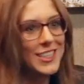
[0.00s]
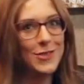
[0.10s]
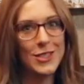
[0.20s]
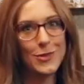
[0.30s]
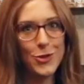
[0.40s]
that
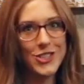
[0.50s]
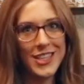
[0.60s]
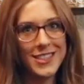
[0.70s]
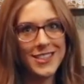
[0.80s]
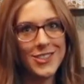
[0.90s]
Timmins
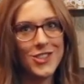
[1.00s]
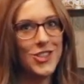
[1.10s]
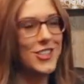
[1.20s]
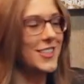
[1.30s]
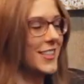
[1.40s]
presents is
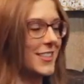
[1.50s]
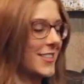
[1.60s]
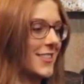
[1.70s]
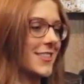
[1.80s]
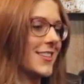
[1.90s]
just,
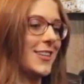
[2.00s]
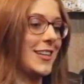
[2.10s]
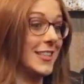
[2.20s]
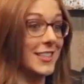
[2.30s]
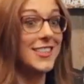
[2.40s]

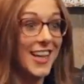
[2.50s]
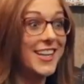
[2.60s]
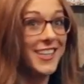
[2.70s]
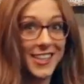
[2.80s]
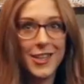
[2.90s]
it's
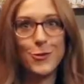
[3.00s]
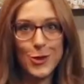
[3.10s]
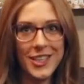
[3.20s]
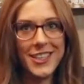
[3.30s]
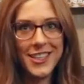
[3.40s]
exciting, it
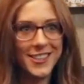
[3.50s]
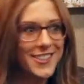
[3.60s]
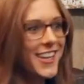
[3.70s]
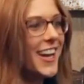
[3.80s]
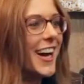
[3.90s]
really is.